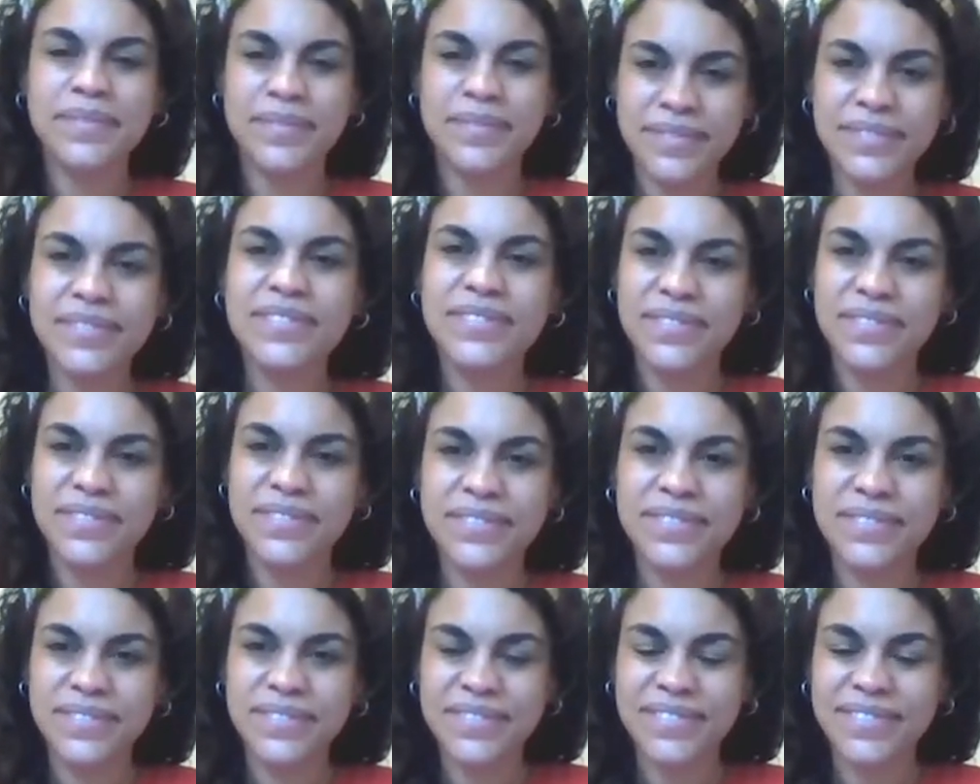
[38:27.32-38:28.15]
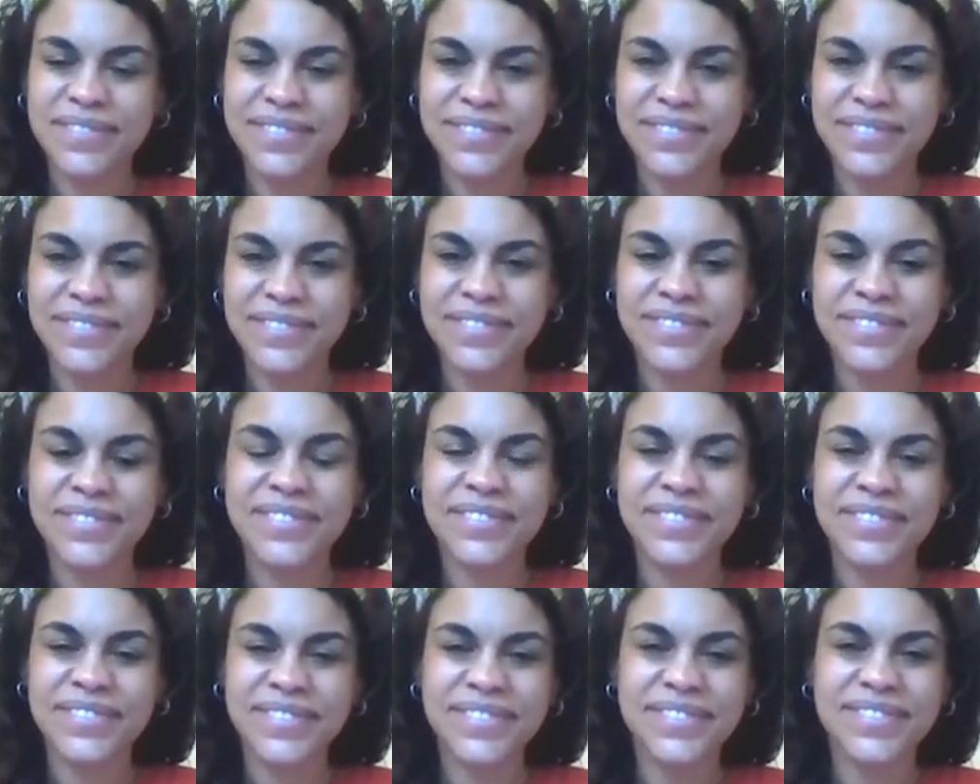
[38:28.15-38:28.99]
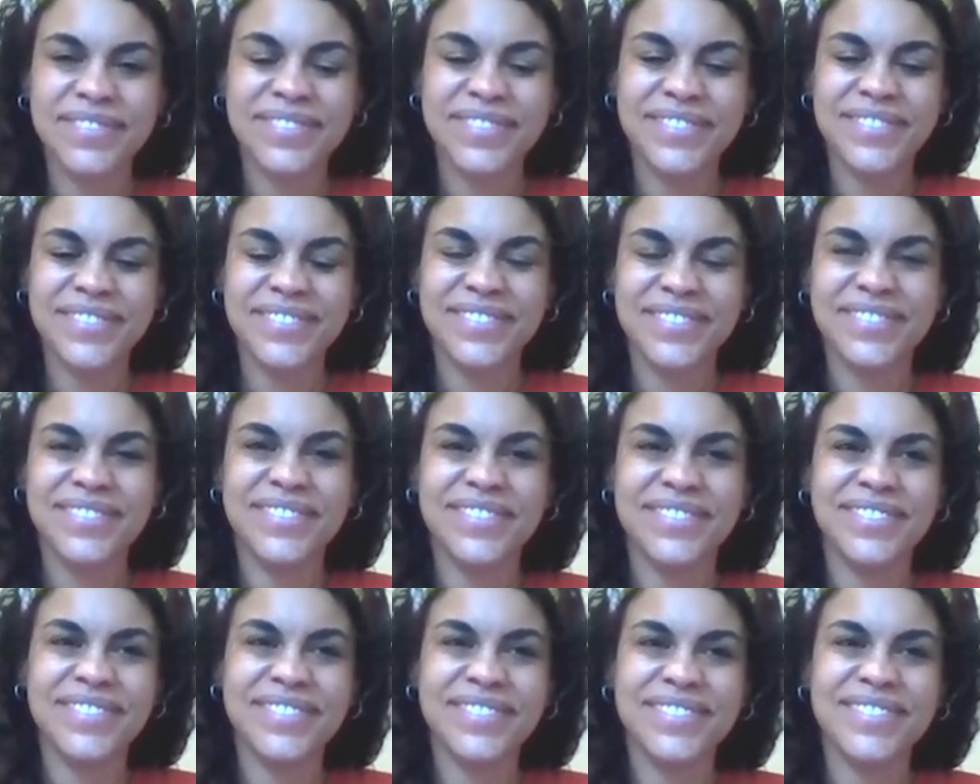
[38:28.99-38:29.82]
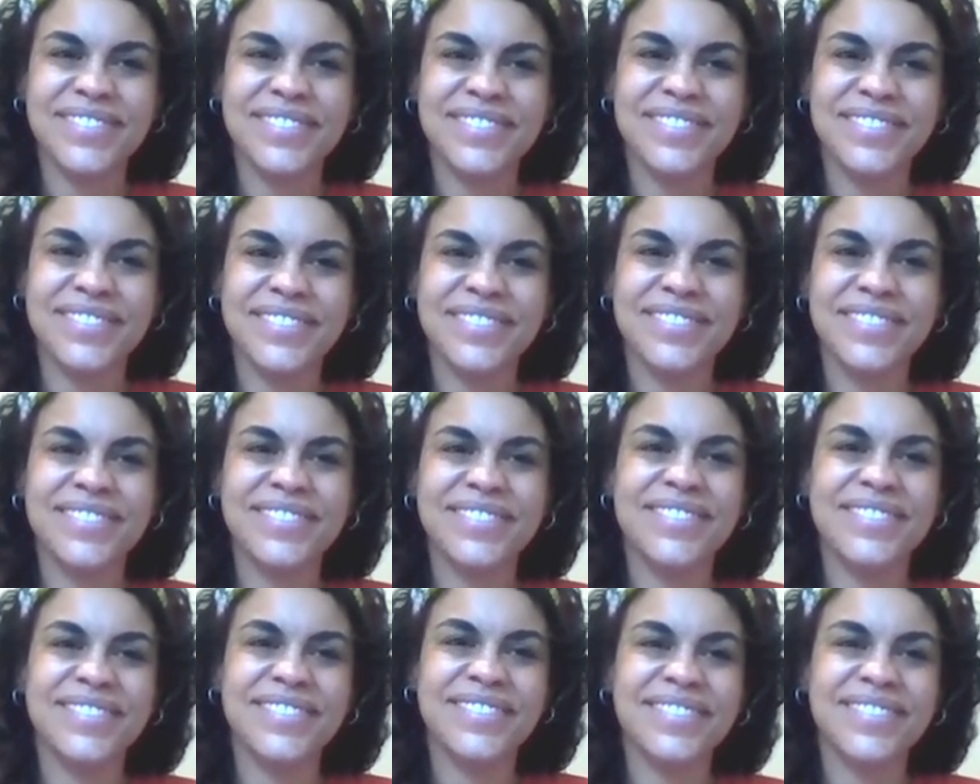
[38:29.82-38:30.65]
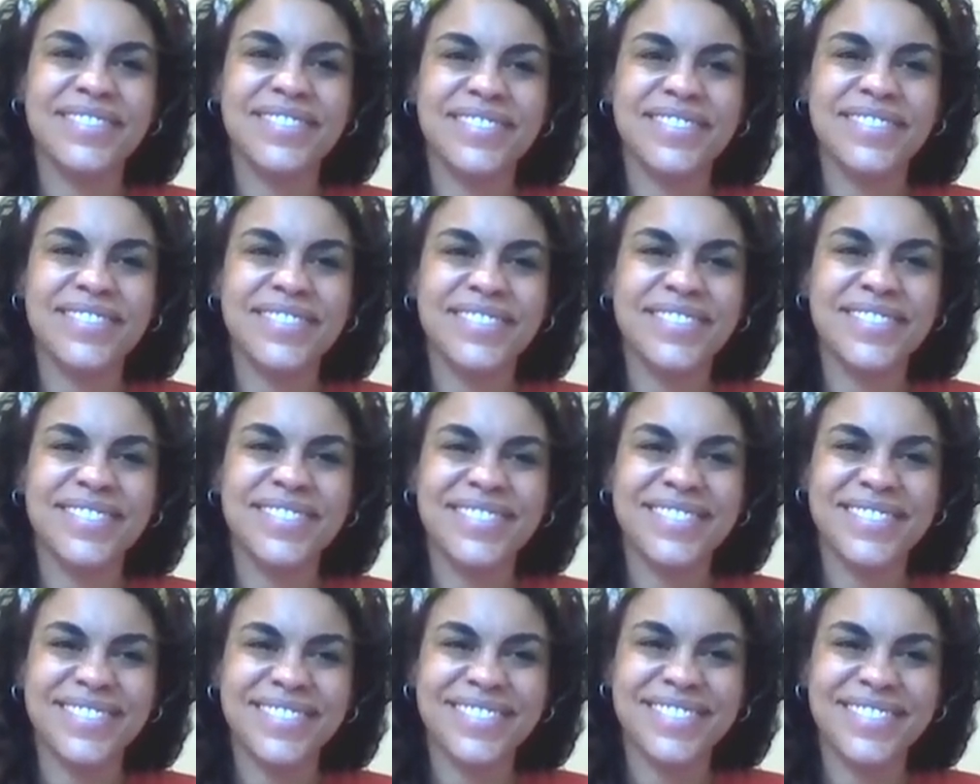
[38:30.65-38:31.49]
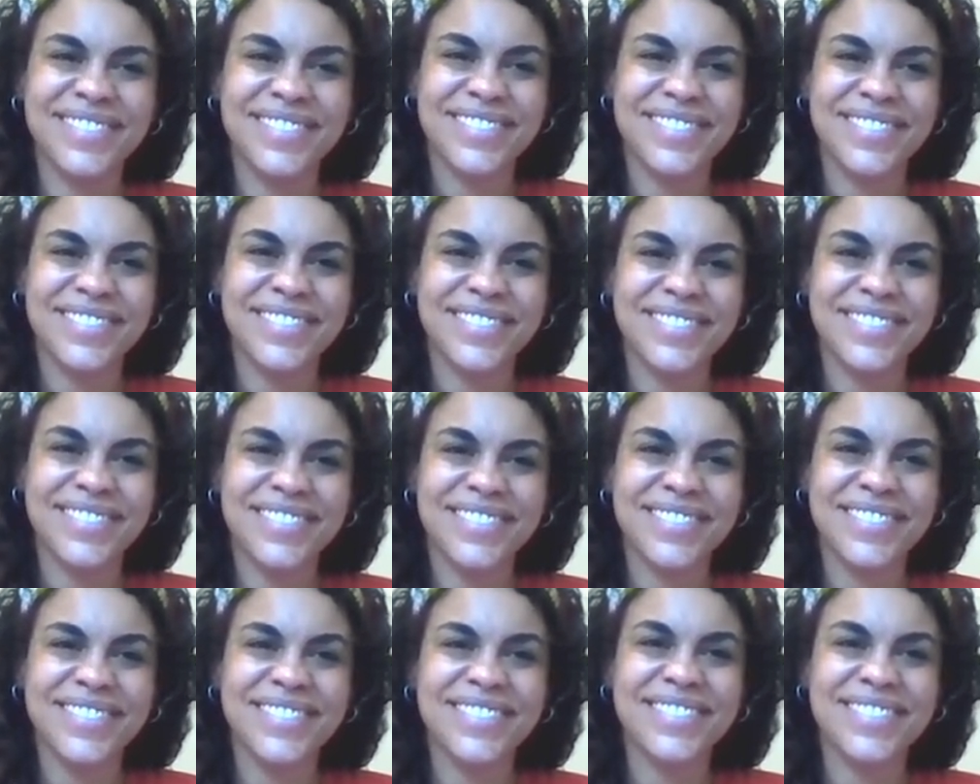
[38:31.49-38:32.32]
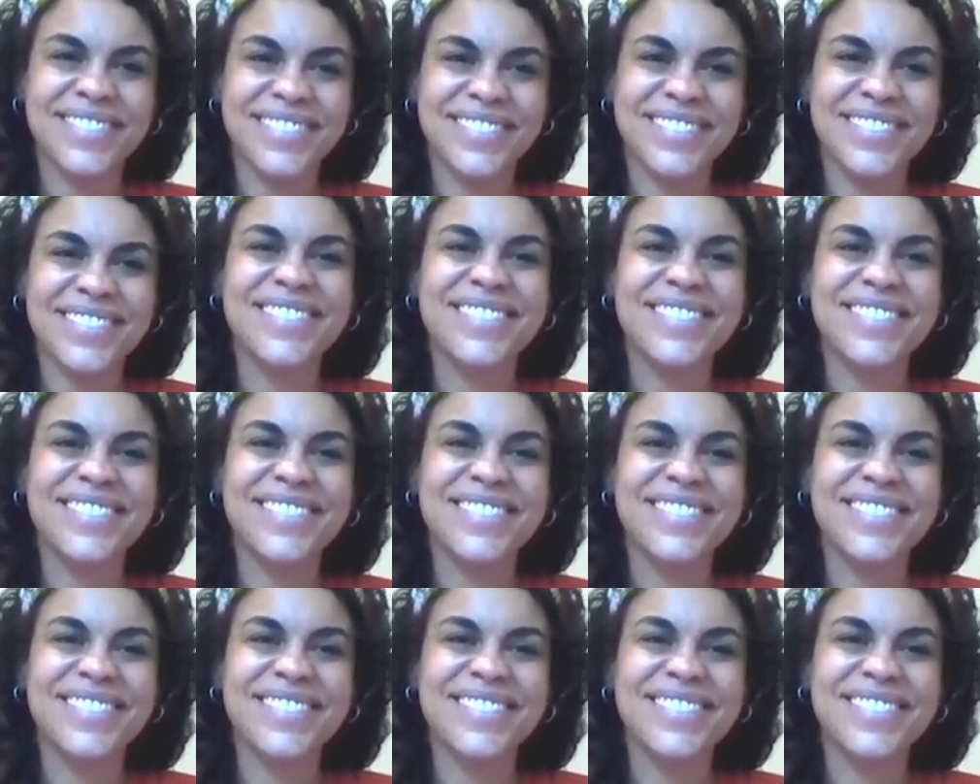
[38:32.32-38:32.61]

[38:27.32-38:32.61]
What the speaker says: (not speaking)